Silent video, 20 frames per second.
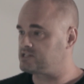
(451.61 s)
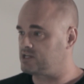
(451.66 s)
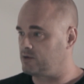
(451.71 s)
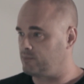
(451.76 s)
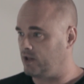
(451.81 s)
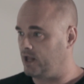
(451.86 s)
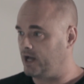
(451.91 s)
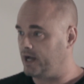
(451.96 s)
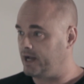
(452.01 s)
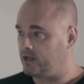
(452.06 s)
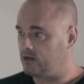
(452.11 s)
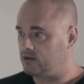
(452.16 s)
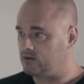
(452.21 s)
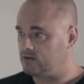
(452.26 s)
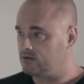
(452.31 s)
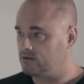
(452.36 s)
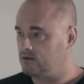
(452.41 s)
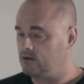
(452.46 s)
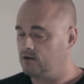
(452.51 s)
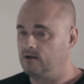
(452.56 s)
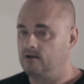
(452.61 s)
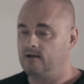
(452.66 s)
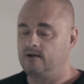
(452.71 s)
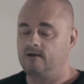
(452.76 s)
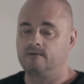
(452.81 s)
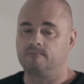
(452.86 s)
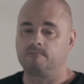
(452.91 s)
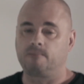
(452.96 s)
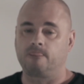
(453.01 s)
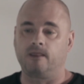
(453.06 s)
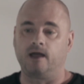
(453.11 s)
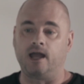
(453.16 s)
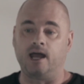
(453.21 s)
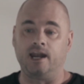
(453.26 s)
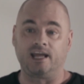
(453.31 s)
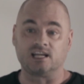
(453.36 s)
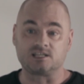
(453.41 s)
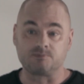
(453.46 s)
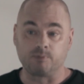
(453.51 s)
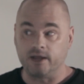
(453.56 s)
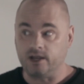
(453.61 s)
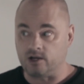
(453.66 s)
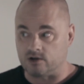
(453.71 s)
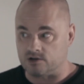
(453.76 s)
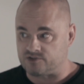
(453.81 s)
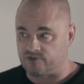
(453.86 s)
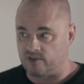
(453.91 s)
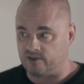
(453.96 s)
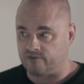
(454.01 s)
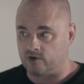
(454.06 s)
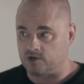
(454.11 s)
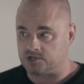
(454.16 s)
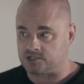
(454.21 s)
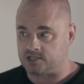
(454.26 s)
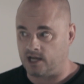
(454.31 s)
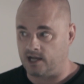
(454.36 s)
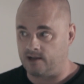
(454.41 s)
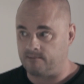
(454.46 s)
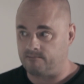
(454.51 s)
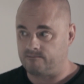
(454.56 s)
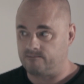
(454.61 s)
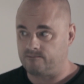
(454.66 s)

apply. And he gets blinkers for the first time.